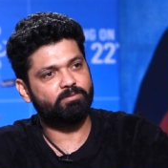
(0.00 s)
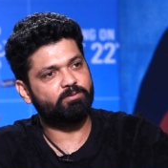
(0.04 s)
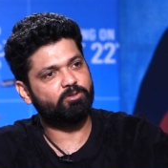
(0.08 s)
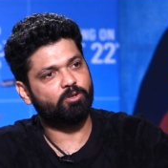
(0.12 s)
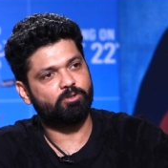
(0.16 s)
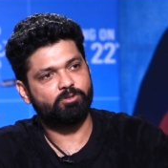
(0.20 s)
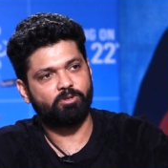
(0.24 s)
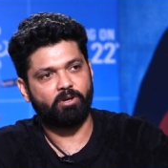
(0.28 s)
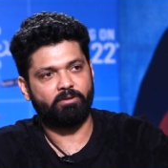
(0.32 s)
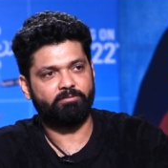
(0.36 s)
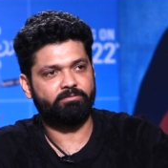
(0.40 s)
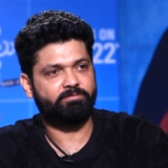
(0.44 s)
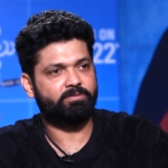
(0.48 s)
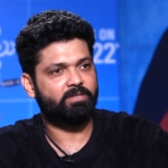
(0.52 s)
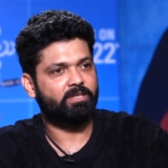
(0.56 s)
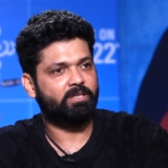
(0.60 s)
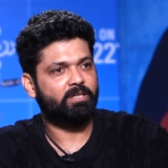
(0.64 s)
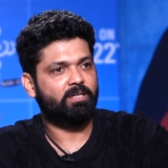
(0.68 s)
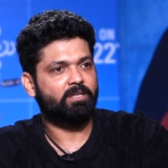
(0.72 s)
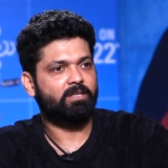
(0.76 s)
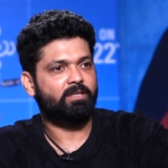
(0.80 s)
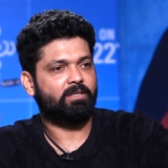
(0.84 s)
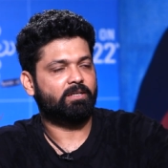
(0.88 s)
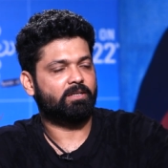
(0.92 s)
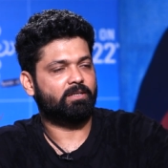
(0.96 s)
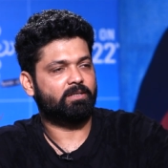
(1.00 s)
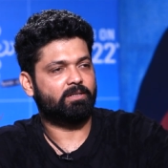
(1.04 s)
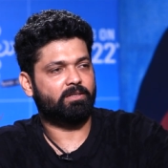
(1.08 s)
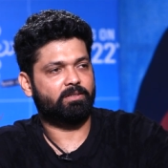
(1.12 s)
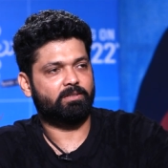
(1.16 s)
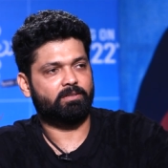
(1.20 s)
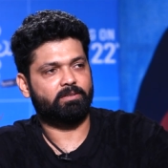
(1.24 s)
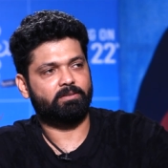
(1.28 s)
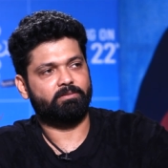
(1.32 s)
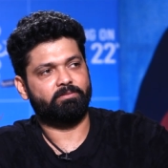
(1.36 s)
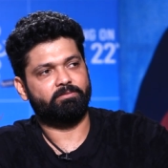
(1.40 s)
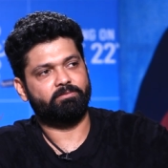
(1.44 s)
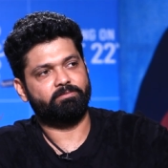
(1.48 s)
also. I've,
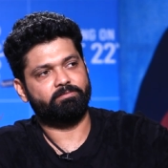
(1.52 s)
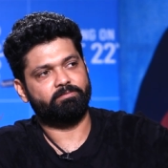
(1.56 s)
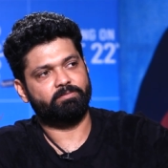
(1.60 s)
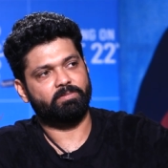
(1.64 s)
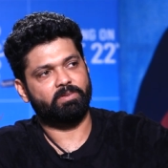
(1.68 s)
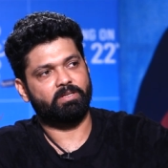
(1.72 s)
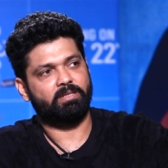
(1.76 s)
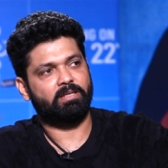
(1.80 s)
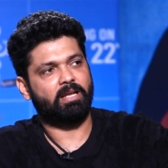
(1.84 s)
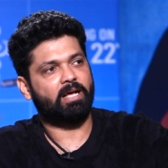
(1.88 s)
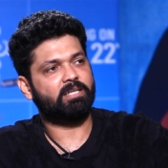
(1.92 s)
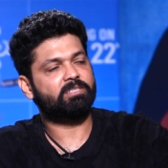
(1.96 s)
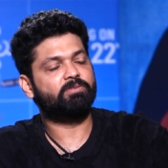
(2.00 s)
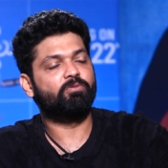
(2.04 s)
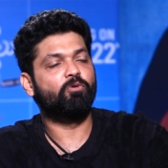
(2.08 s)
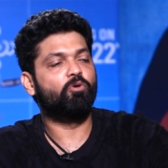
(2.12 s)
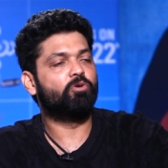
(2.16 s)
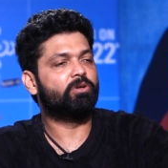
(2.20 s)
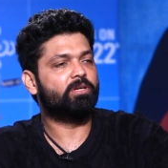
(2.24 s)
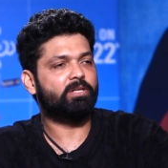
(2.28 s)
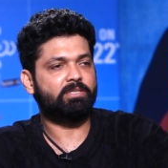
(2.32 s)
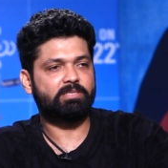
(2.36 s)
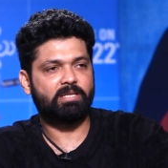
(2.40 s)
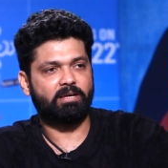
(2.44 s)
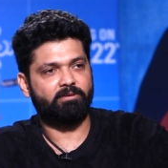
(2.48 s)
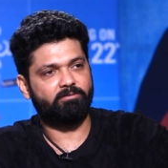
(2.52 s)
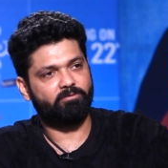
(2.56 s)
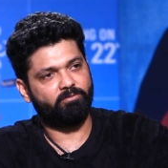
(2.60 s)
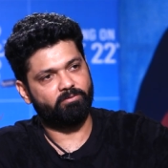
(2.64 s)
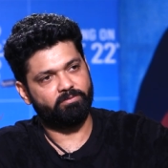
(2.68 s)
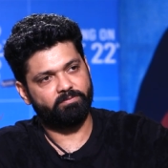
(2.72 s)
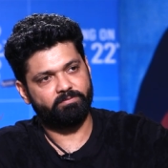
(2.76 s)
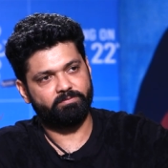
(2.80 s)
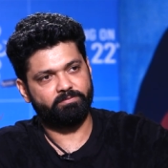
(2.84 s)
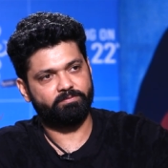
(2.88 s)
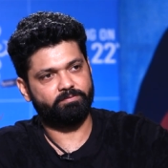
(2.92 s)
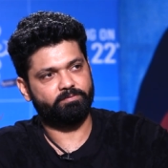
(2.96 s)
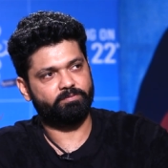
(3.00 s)
uh, in last four years, I've
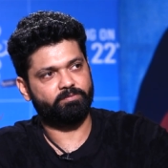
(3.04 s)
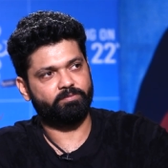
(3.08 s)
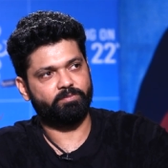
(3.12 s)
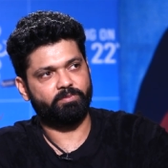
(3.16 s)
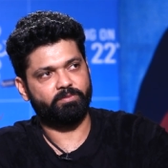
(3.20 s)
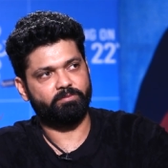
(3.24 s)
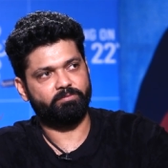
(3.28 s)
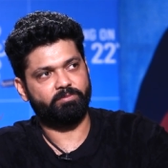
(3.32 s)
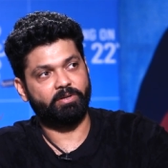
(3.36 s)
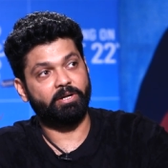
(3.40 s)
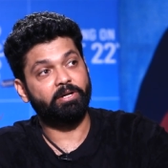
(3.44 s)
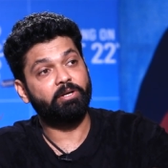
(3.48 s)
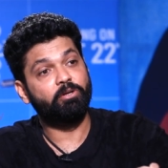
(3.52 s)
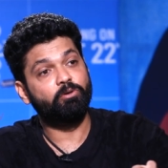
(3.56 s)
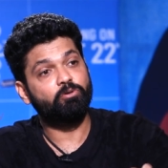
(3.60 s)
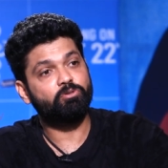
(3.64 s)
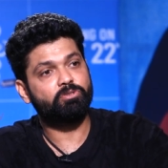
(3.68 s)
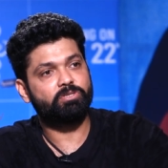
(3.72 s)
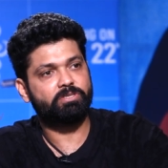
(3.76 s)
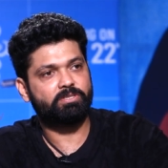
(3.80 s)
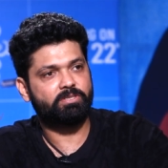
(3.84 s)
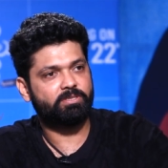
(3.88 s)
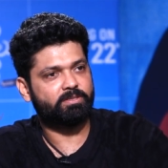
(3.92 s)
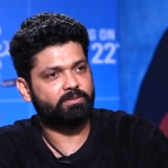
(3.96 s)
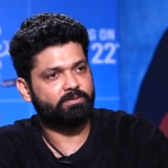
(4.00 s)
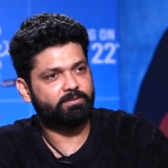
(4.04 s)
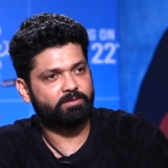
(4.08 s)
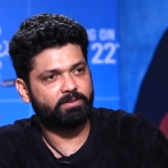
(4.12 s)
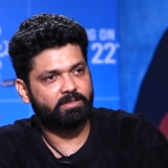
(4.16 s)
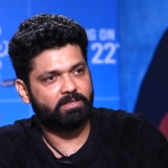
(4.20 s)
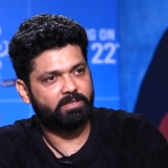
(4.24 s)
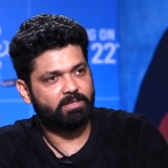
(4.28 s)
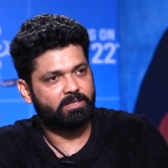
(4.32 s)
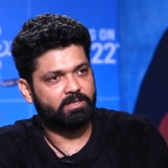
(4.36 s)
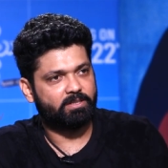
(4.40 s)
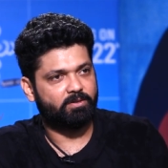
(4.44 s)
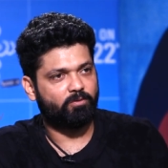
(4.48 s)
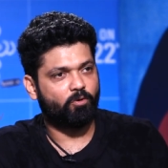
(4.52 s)
reduced
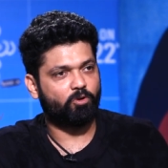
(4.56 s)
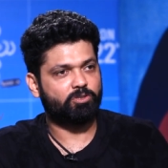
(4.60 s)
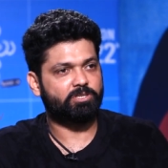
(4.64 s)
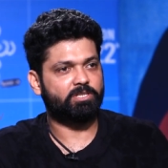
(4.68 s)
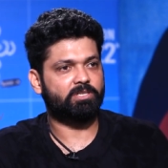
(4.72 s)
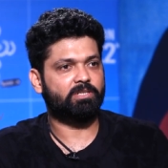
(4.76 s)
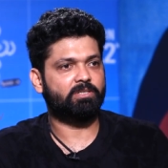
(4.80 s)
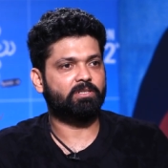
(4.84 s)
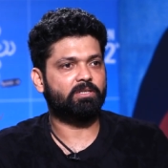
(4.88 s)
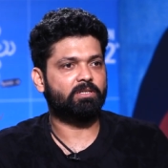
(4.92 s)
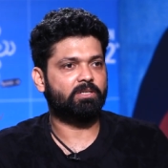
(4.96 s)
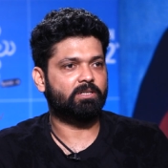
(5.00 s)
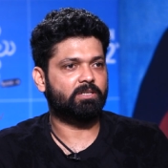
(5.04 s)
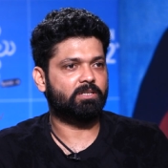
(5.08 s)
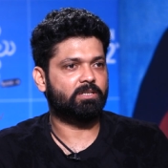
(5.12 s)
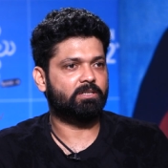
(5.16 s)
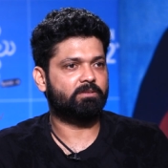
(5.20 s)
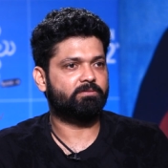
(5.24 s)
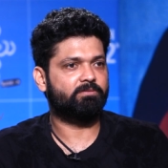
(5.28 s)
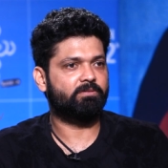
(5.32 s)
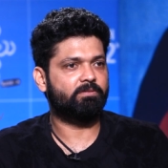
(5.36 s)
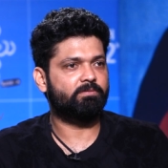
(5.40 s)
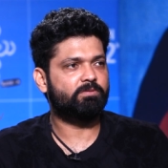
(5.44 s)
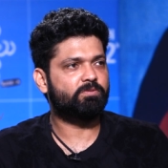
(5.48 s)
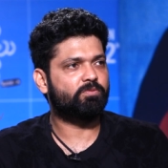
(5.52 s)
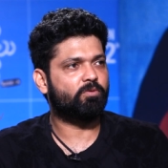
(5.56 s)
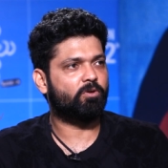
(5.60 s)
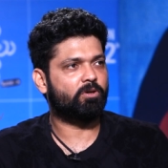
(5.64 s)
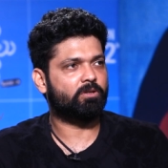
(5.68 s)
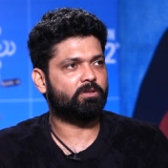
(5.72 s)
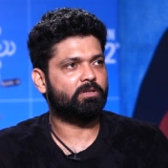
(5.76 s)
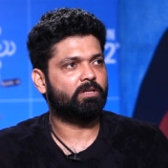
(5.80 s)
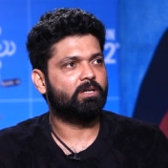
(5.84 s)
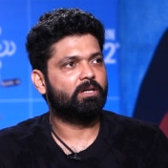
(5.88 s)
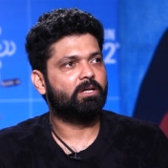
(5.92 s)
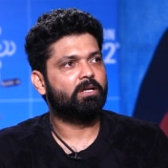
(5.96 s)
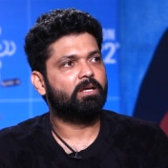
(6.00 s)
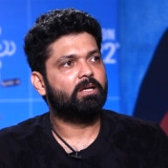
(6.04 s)
uh, watching uh, films for
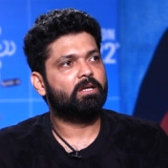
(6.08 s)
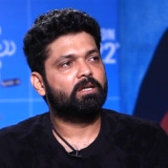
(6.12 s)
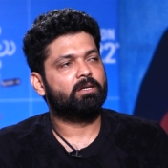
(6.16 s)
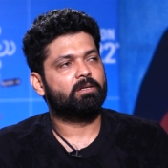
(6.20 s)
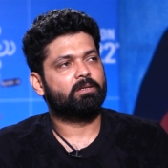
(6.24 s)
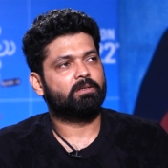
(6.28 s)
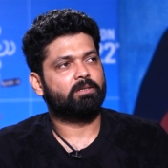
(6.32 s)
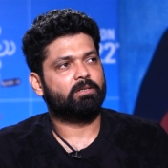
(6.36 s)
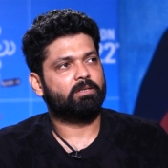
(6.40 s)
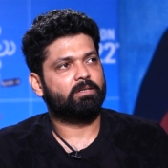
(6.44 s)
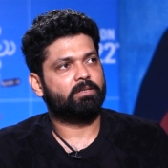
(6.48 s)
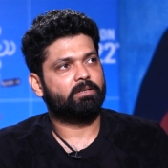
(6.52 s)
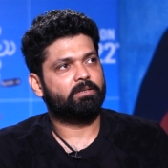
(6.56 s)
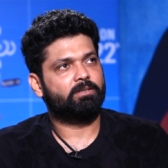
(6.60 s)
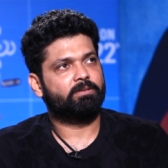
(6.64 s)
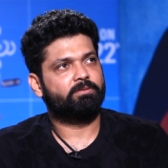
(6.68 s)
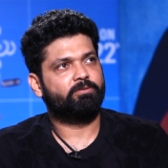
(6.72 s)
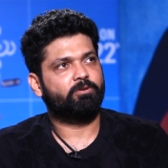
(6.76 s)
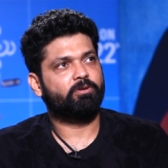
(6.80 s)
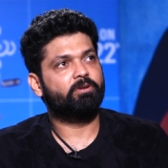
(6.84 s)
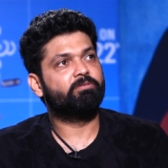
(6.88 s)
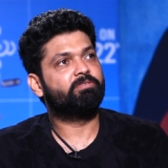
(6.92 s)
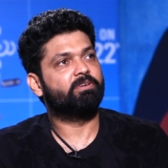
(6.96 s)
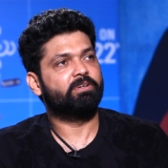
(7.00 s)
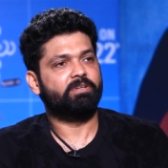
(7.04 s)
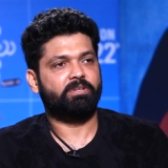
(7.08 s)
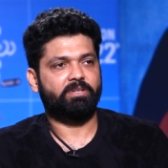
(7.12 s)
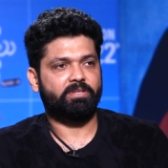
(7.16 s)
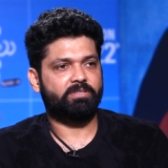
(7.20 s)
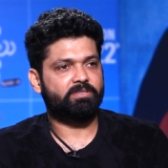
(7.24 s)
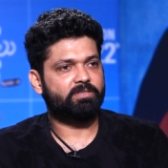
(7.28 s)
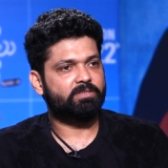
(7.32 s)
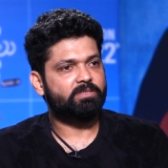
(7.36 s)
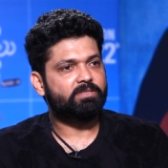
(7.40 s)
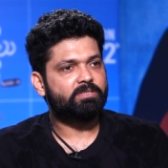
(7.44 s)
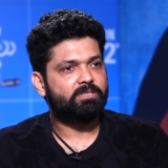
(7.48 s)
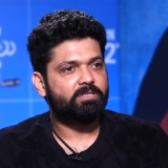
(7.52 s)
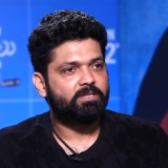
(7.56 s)
uh, for different
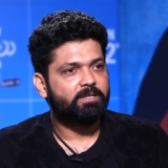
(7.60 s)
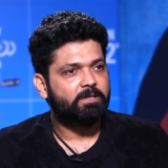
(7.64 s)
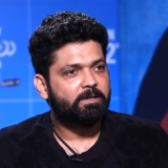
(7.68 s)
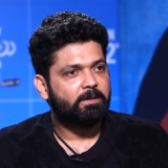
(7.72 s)
reasons.